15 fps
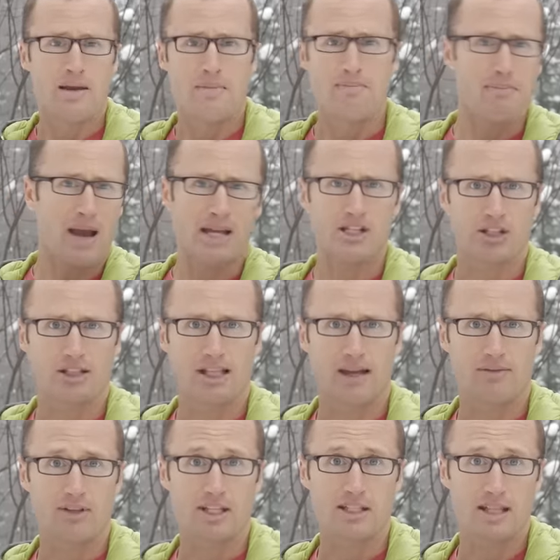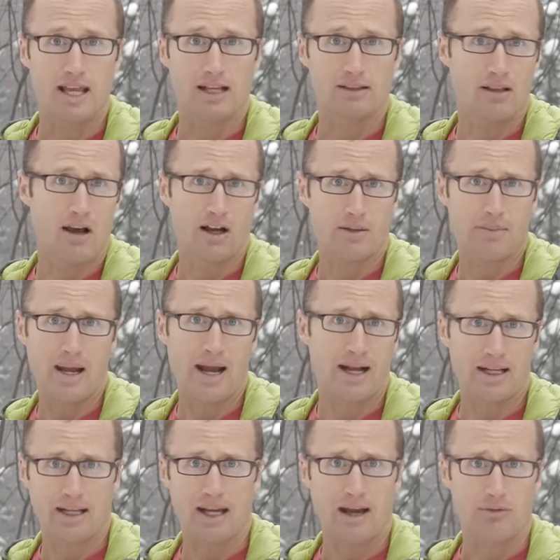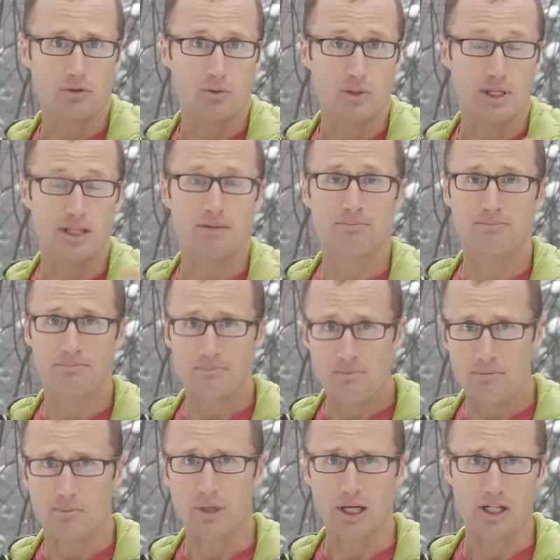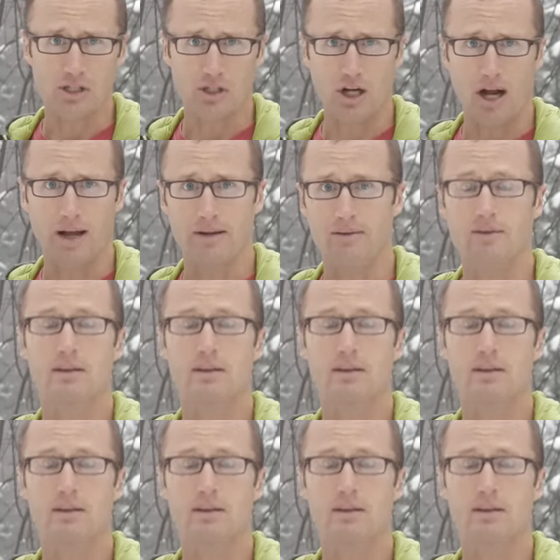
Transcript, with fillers: magically have this thing lock back after we break a shot.